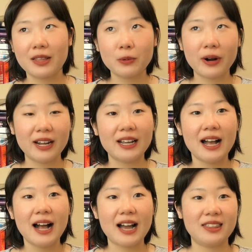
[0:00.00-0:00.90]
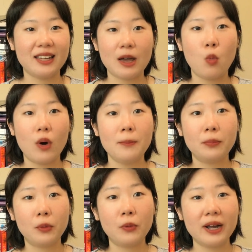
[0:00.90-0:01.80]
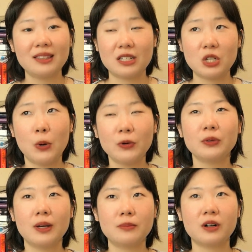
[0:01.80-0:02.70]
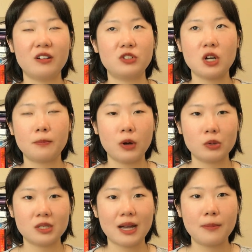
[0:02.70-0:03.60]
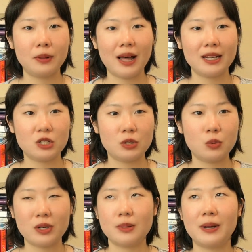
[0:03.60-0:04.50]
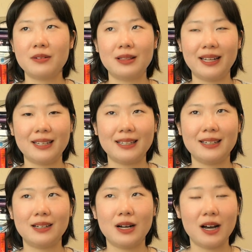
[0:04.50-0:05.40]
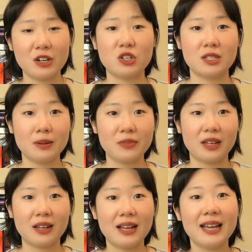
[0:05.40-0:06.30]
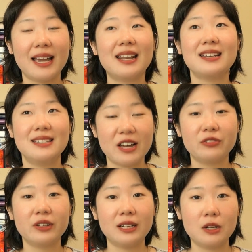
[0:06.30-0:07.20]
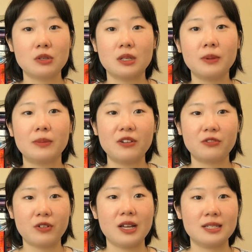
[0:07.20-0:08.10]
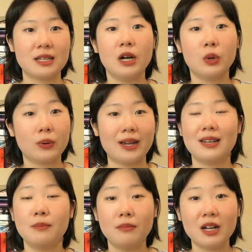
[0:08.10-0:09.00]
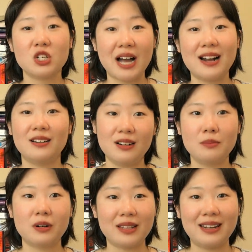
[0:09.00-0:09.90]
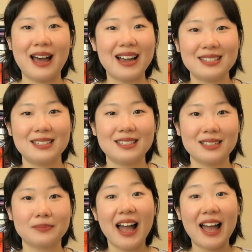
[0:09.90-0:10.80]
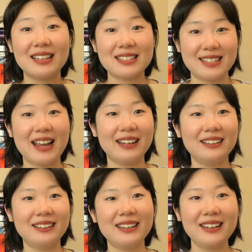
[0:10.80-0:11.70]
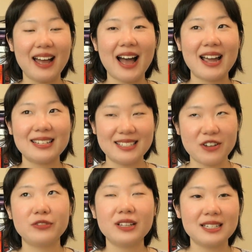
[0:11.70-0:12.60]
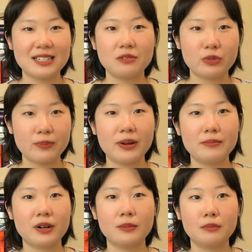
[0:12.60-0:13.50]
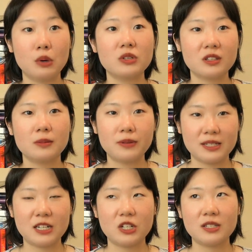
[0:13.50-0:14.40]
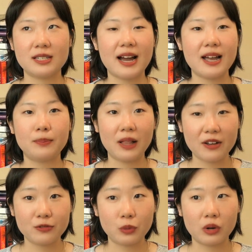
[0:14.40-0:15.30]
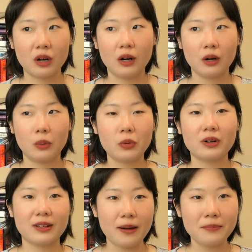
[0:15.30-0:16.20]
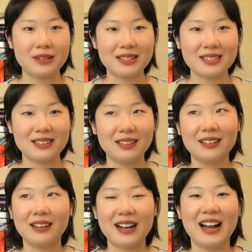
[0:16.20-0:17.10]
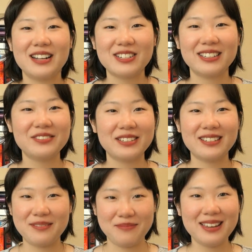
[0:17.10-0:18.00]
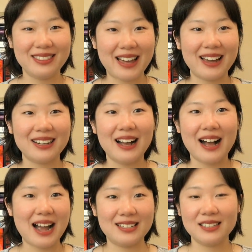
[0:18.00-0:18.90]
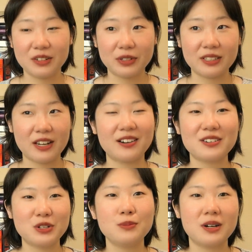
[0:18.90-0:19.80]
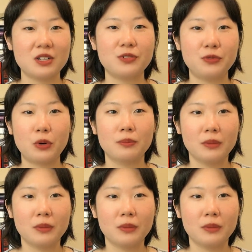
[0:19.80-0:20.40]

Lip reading: the way, I think at one point the total number of job posts I applied to was about 100 something, and I definitely know some of my friends who hit a much higher number than I did. And secondly, I definitely didn't remember most of the positions I applied for or the companies. I should even admit that I didn't even care too much for